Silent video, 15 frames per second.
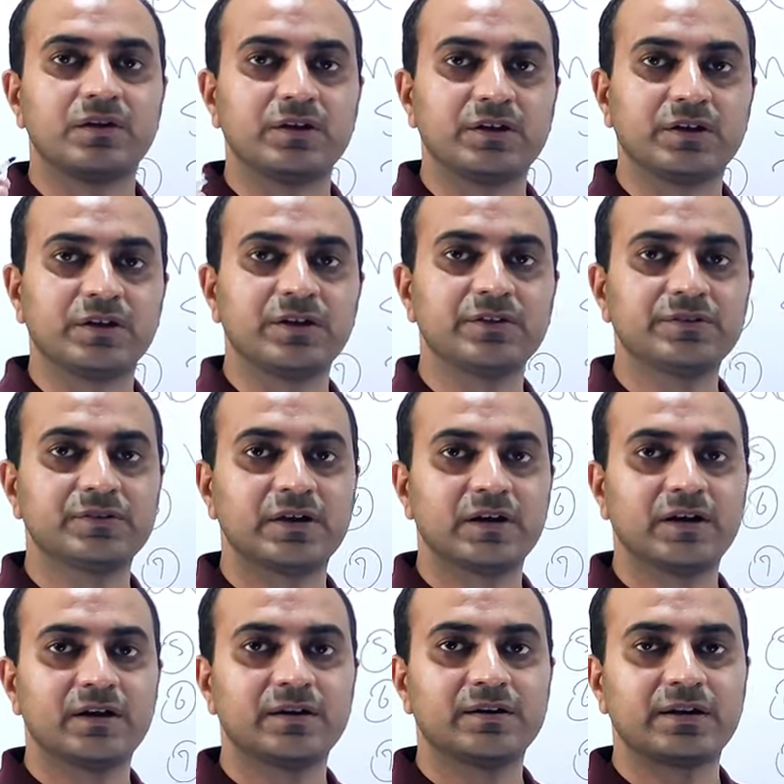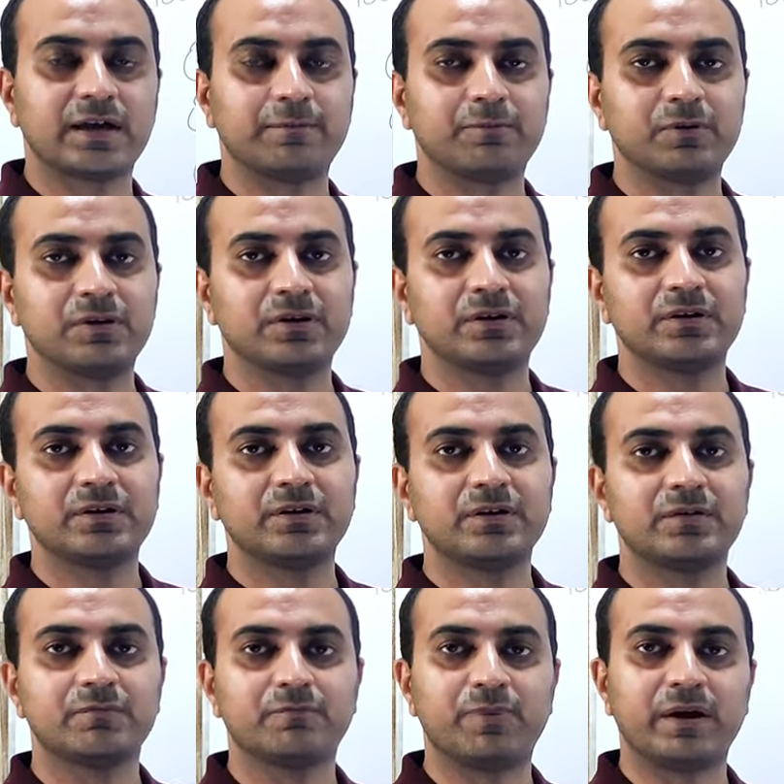decrease the tablet
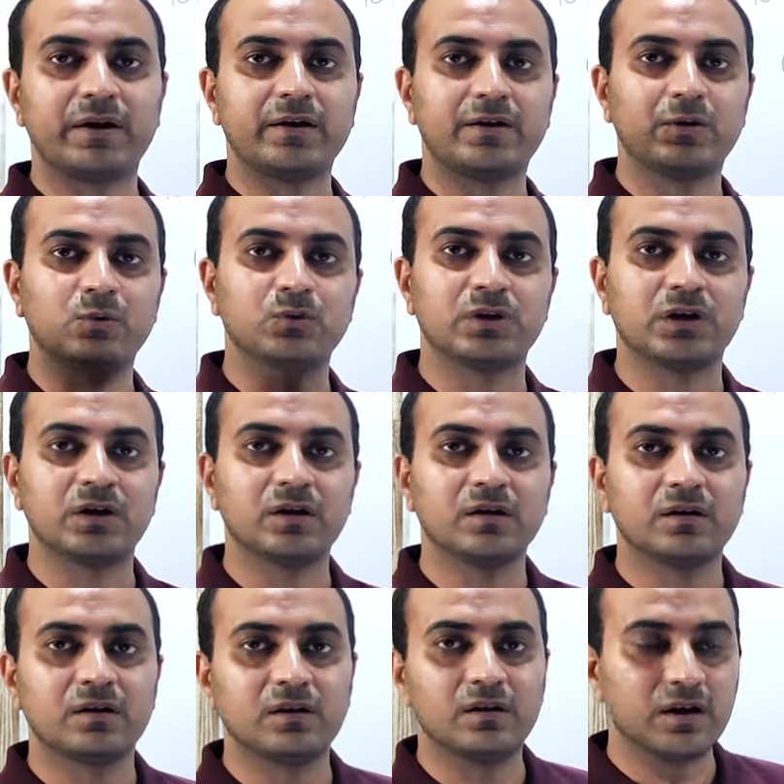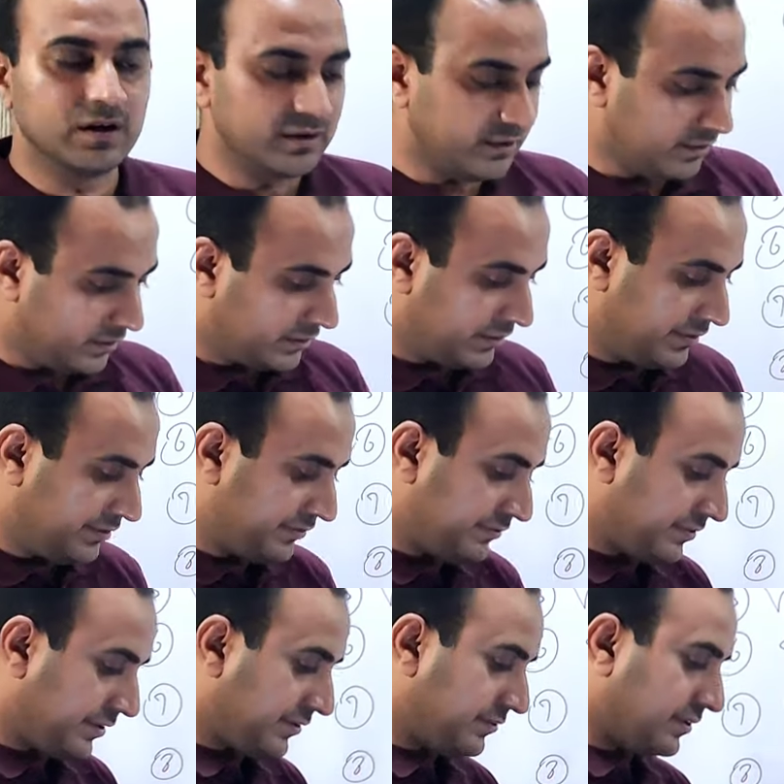bed to the gun
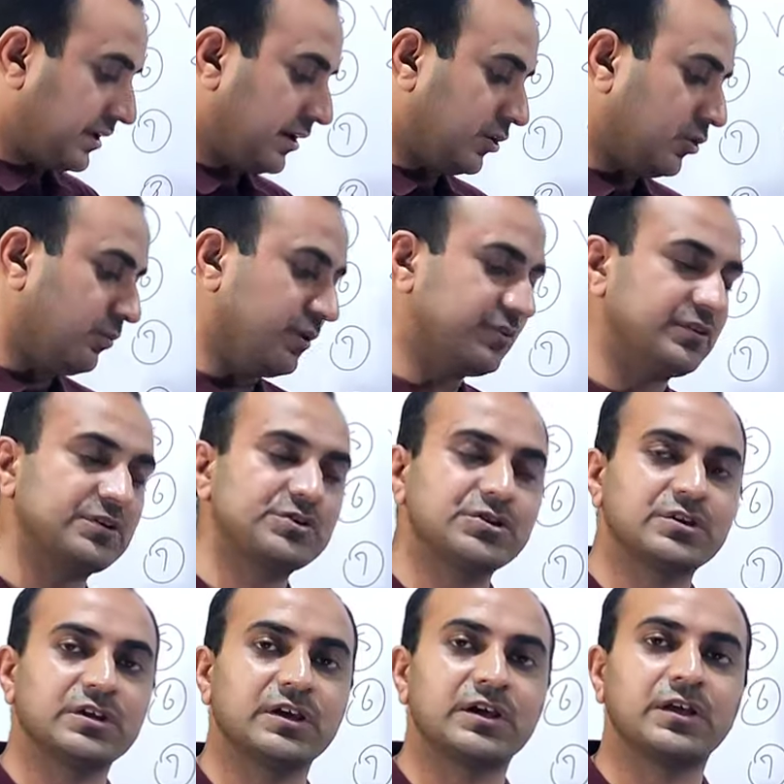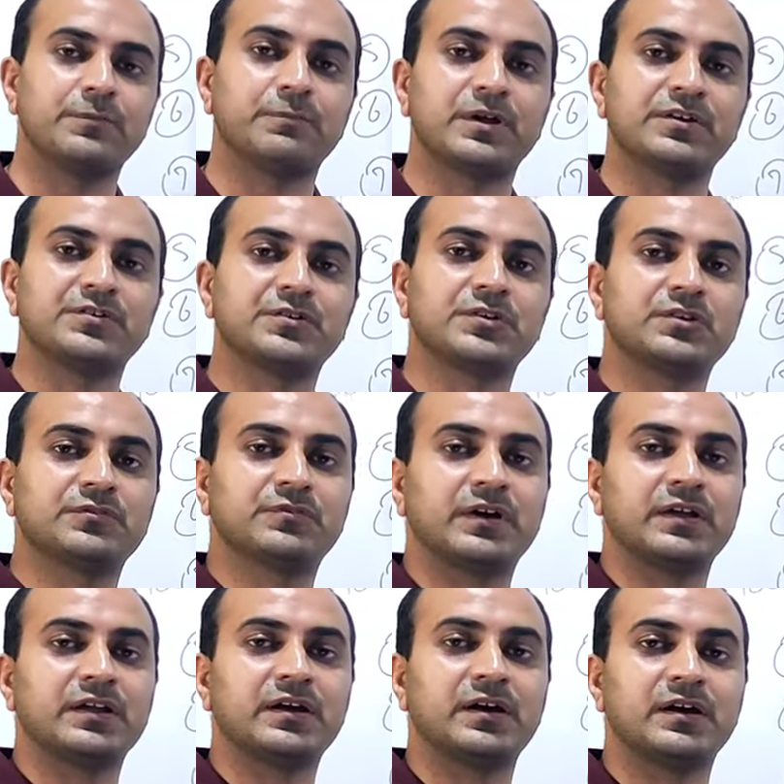distance atomization air pressure is
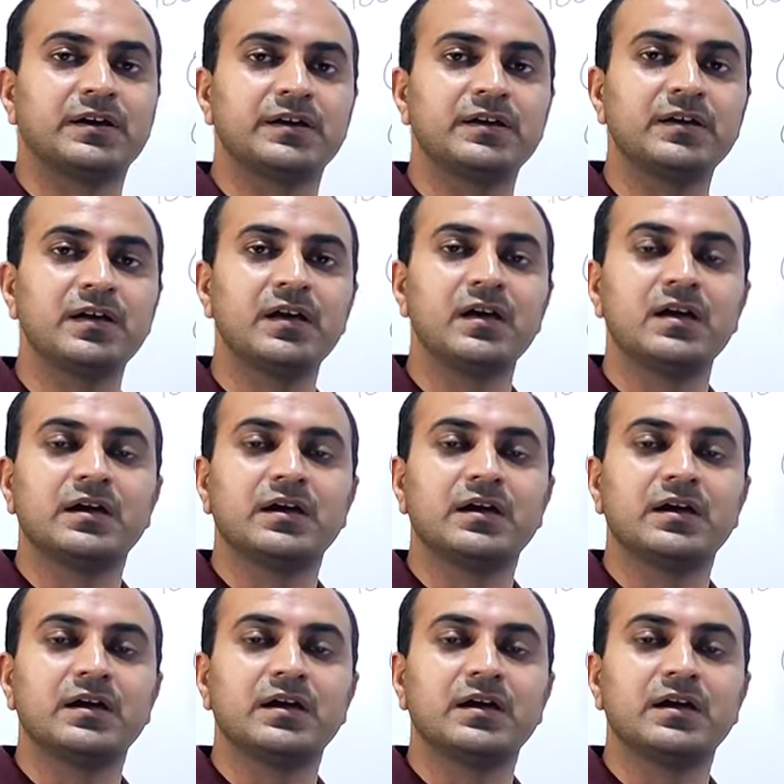very high